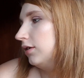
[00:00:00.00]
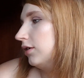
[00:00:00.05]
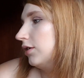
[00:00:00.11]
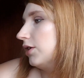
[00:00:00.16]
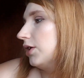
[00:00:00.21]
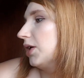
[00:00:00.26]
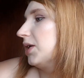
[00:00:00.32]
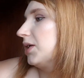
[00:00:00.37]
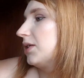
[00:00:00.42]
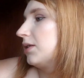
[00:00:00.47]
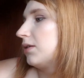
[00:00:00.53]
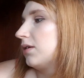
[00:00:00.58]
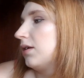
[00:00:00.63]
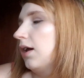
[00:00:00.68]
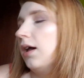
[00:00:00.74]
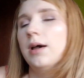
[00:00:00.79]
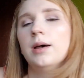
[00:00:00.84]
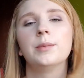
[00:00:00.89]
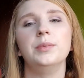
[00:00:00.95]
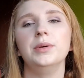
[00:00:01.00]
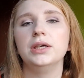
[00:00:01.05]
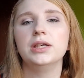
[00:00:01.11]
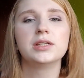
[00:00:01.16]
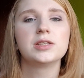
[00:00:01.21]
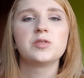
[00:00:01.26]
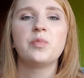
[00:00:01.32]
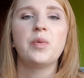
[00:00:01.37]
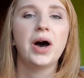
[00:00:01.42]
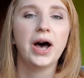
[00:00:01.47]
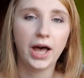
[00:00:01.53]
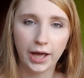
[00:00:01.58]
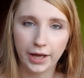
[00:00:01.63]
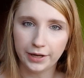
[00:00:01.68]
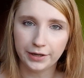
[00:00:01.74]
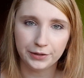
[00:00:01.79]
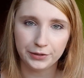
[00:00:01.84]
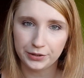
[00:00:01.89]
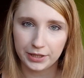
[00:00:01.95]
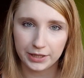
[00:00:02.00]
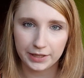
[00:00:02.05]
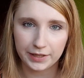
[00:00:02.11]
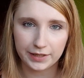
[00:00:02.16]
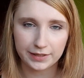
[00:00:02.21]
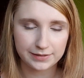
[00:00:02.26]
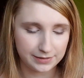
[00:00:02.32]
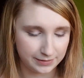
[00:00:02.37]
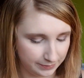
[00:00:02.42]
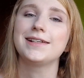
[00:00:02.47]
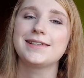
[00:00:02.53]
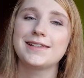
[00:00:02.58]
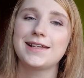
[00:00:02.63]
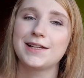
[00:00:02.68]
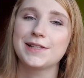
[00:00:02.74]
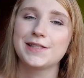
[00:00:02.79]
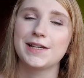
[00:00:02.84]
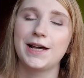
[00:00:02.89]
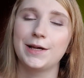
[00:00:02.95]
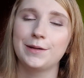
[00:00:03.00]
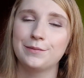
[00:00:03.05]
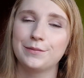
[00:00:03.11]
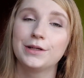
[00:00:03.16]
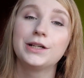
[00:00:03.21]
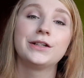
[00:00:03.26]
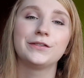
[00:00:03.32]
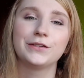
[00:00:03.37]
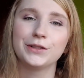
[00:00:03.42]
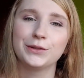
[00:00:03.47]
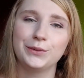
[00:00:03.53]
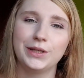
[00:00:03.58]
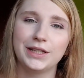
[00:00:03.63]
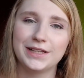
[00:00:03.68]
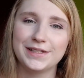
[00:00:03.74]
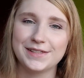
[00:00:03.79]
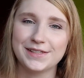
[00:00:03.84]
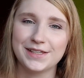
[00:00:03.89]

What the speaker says: just be inspired, I guess. It is now time for the weekly